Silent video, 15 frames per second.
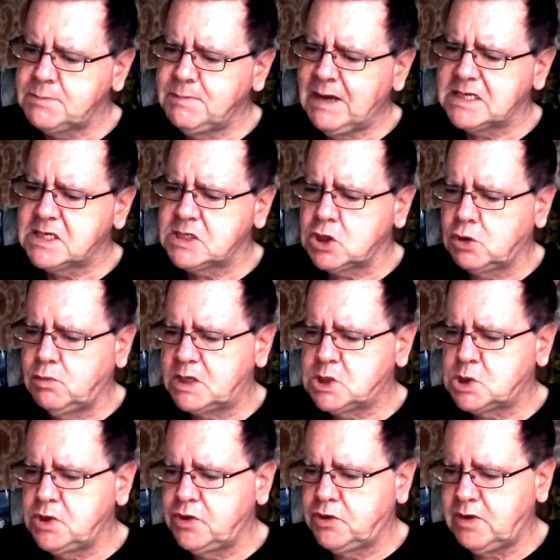question
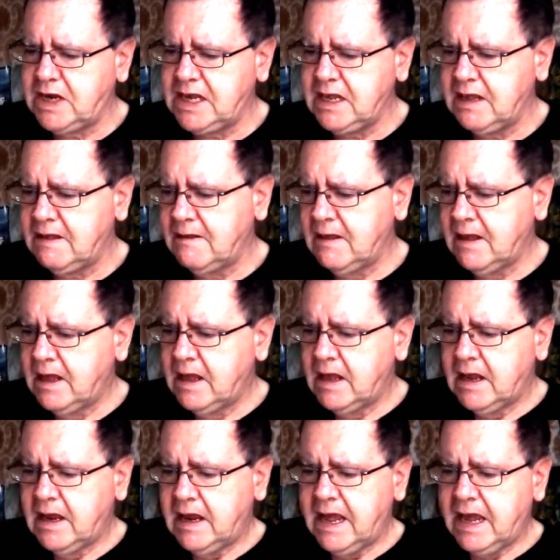three.
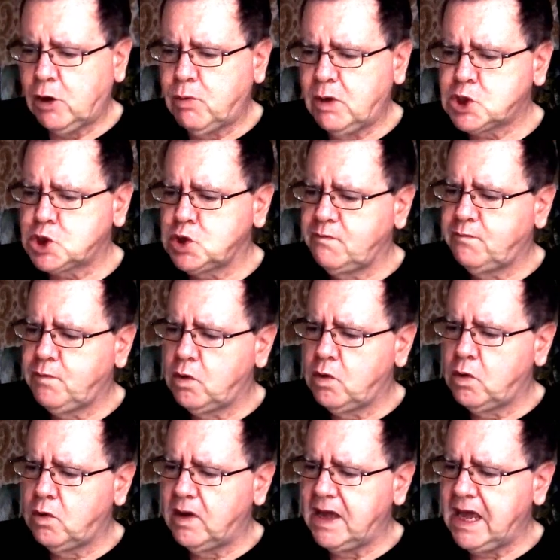Question four,
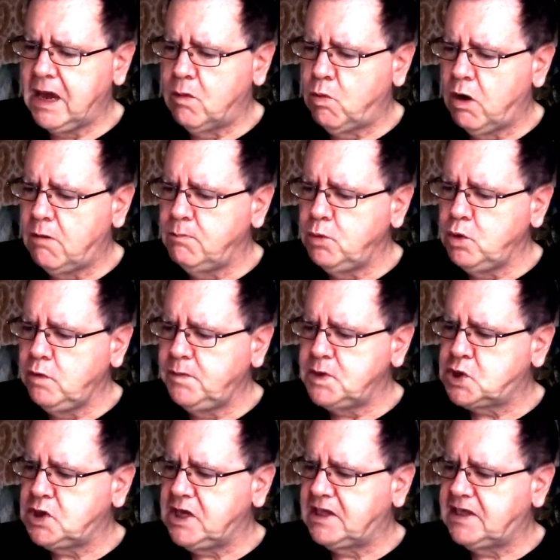what movies do you
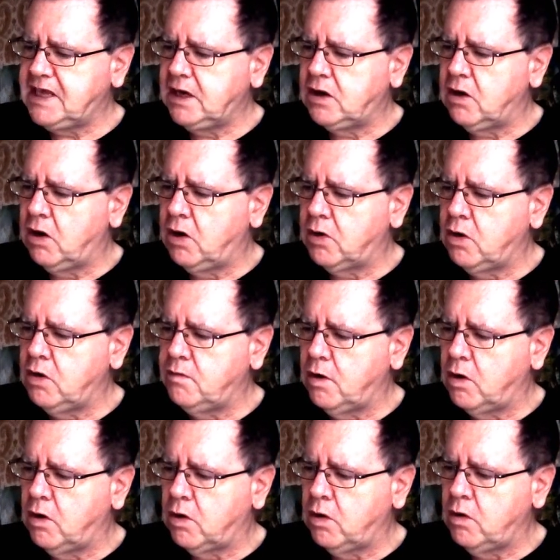think are
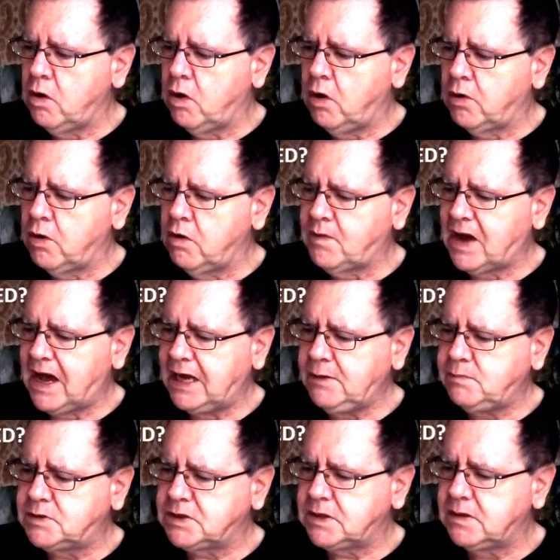overhyped?
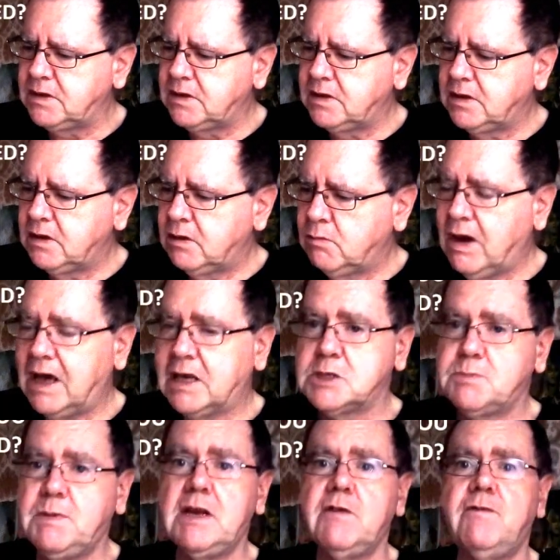Well, there's been a
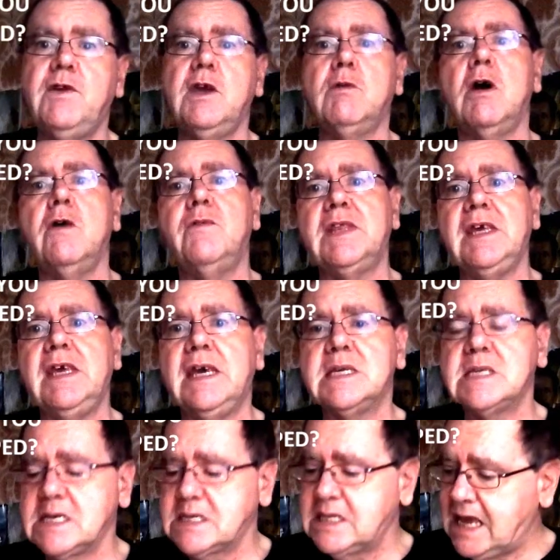few over the years, hasn't
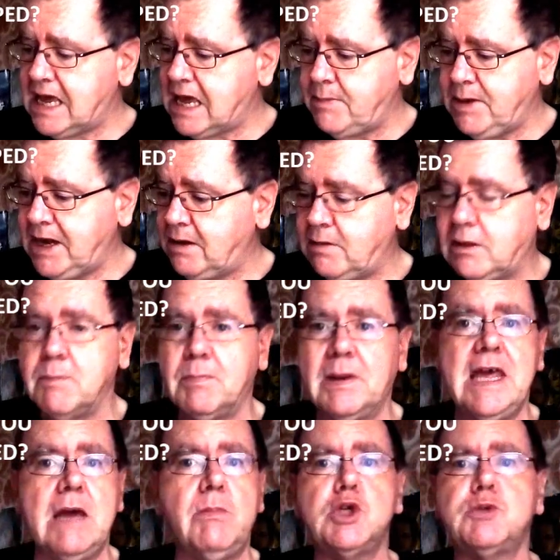there? I mean, the Blair
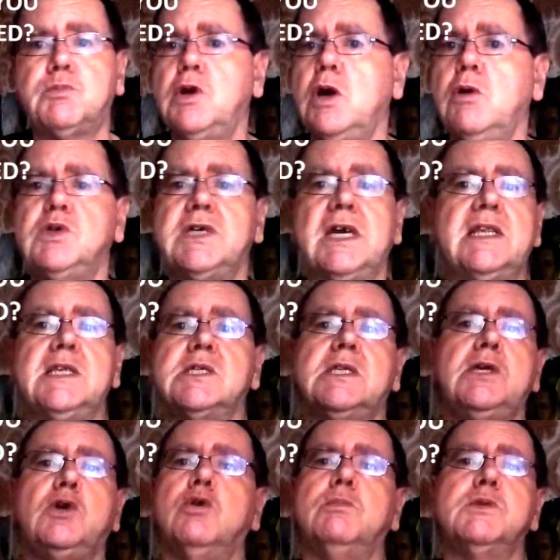Witch Project instantly
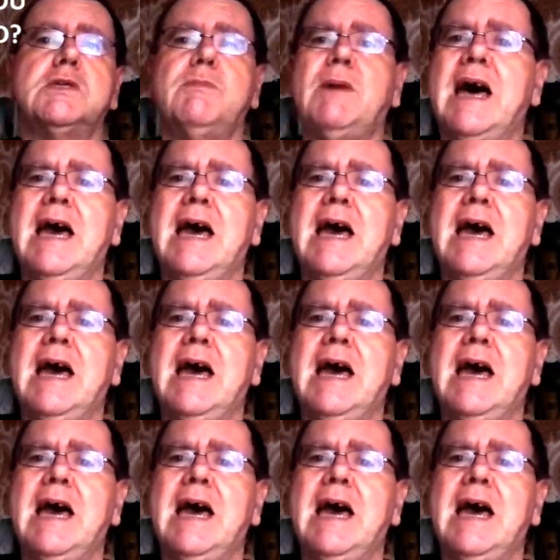comes to mind.